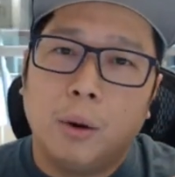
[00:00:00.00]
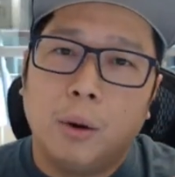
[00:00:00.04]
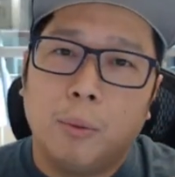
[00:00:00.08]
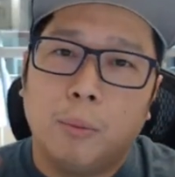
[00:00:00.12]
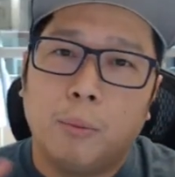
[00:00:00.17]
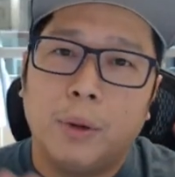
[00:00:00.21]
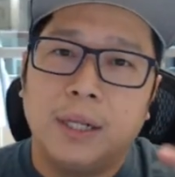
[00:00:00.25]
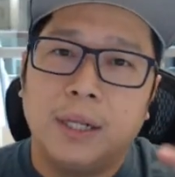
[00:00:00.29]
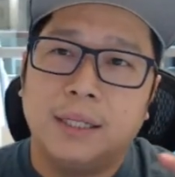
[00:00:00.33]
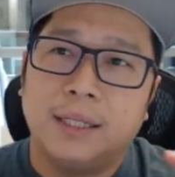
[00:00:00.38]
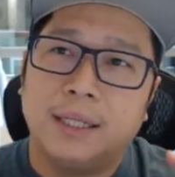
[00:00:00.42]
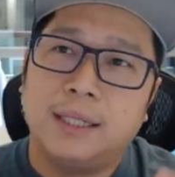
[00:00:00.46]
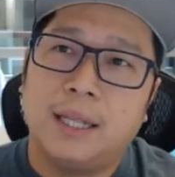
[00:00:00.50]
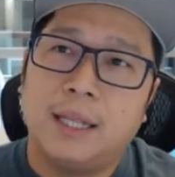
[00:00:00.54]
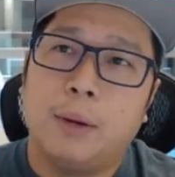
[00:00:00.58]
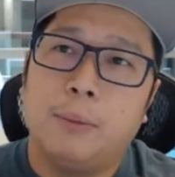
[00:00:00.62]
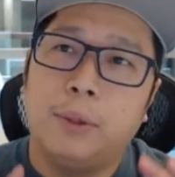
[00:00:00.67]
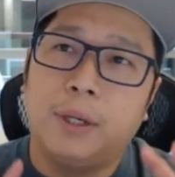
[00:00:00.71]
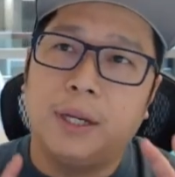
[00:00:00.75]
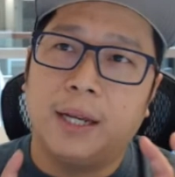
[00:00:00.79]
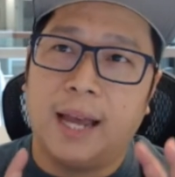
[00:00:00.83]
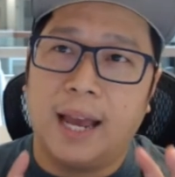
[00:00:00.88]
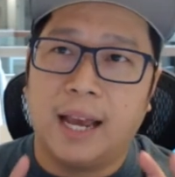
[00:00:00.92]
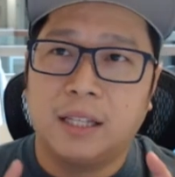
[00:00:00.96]
what is it that
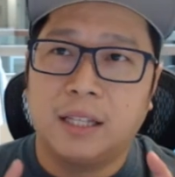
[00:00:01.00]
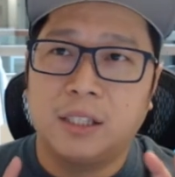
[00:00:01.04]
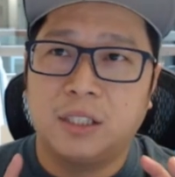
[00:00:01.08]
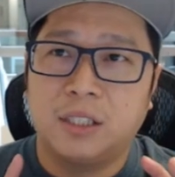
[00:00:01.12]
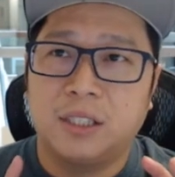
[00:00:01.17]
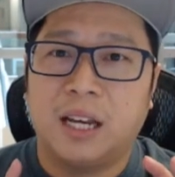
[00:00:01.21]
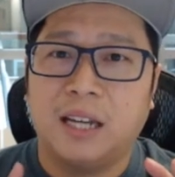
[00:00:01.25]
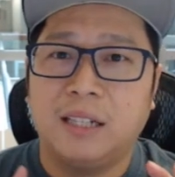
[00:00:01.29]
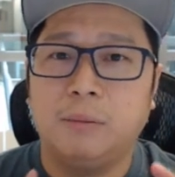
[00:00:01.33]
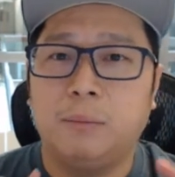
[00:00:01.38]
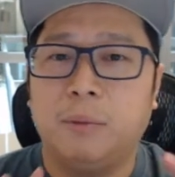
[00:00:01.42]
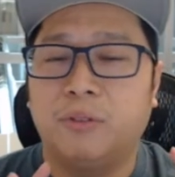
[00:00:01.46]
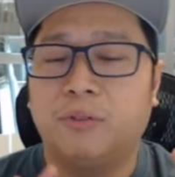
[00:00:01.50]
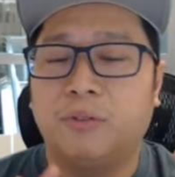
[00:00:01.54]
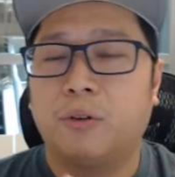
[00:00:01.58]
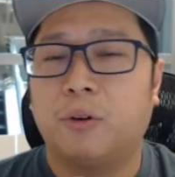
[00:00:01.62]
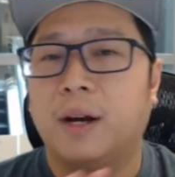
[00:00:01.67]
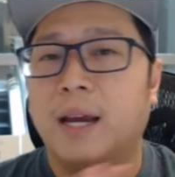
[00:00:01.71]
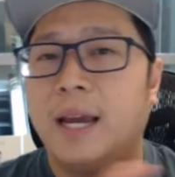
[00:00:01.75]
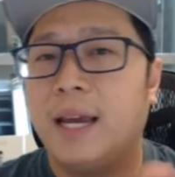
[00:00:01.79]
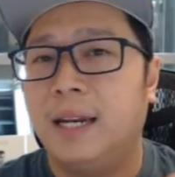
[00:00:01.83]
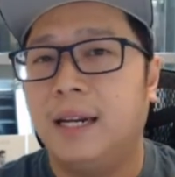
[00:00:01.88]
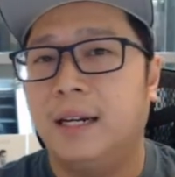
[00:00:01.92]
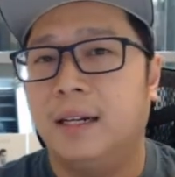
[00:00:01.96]
we could exercise
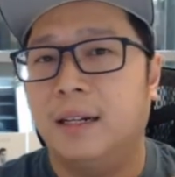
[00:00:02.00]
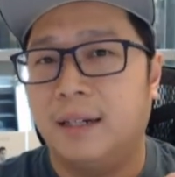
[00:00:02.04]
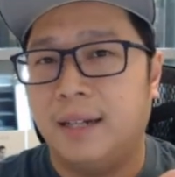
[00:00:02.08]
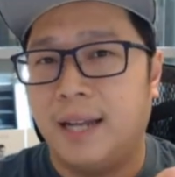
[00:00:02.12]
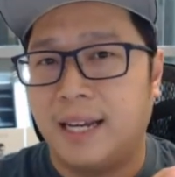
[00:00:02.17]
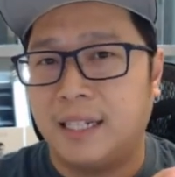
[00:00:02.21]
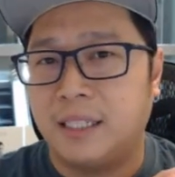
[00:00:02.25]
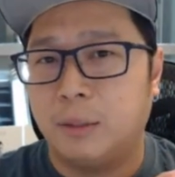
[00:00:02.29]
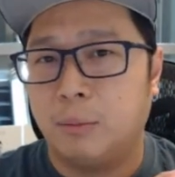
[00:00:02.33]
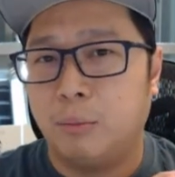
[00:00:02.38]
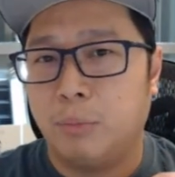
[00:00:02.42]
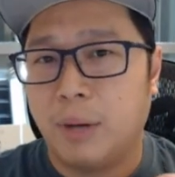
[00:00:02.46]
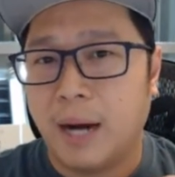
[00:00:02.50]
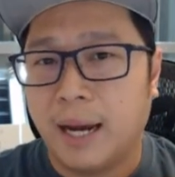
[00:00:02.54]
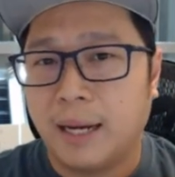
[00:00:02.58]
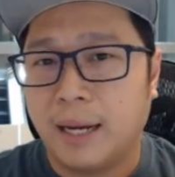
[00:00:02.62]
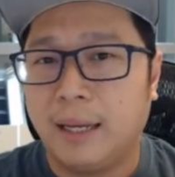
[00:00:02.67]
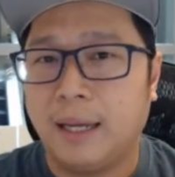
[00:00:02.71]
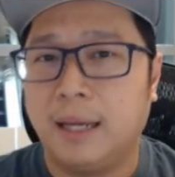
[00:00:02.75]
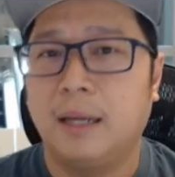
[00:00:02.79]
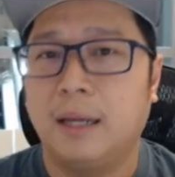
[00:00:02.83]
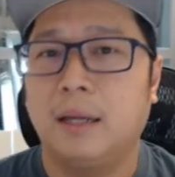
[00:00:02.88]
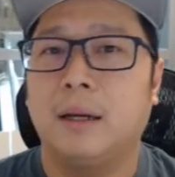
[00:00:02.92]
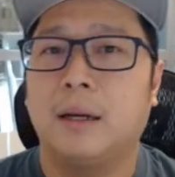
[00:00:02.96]
before hitting the next
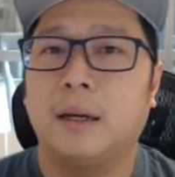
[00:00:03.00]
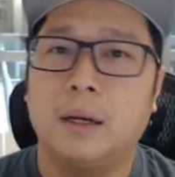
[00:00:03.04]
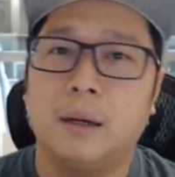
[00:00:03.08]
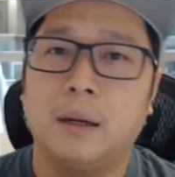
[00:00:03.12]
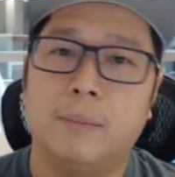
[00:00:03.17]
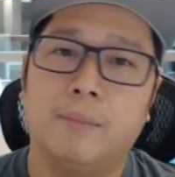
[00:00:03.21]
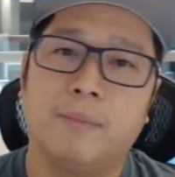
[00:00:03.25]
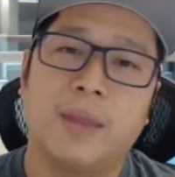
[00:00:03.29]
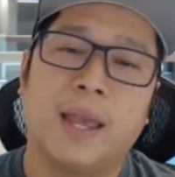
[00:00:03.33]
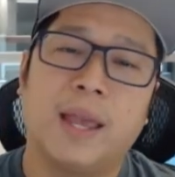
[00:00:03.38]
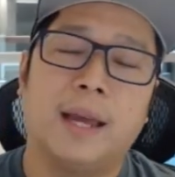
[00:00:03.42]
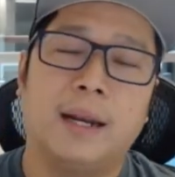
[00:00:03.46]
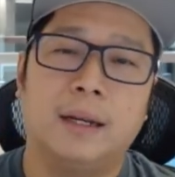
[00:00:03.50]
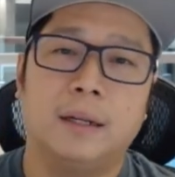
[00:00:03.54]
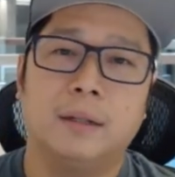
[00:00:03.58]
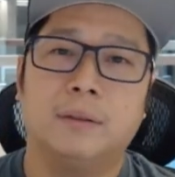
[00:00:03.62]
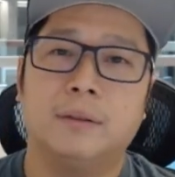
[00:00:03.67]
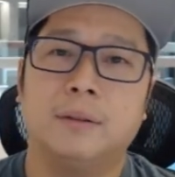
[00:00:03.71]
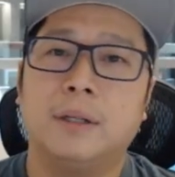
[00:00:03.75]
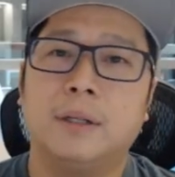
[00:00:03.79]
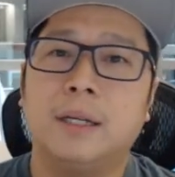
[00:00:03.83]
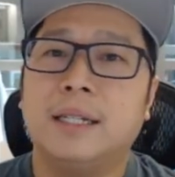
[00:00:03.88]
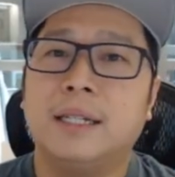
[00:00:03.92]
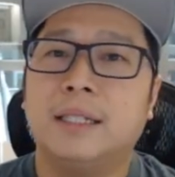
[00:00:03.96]
bracket, and
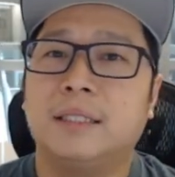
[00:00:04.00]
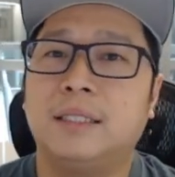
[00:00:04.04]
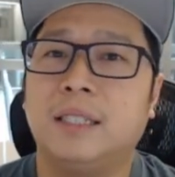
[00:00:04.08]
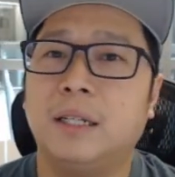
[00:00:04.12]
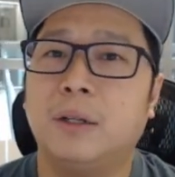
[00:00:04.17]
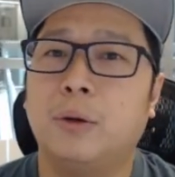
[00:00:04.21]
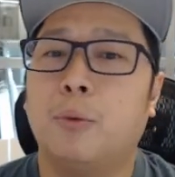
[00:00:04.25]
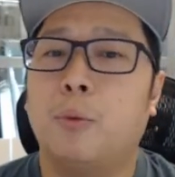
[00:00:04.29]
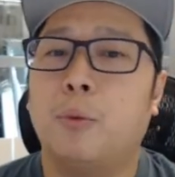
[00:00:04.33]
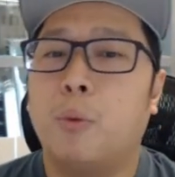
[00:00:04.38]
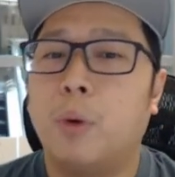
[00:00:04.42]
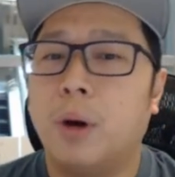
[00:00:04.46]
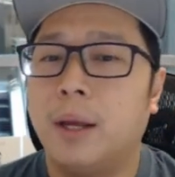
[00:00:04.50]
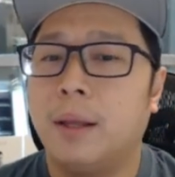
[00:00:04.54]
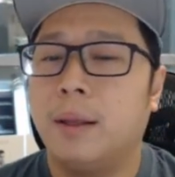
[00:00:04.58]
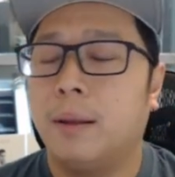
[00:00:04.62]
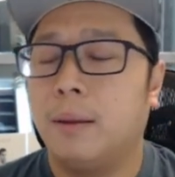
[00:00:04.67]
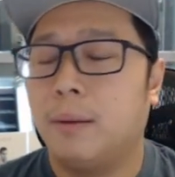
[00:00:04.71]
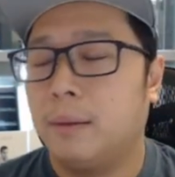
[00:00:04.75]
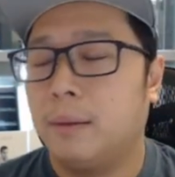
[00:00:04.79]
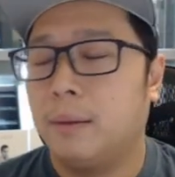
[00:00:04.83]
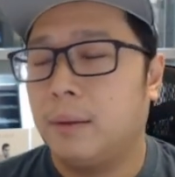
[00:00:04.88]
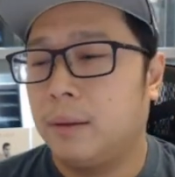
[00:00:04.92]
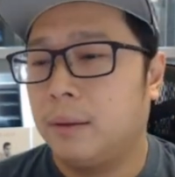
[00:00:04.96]
then seeing what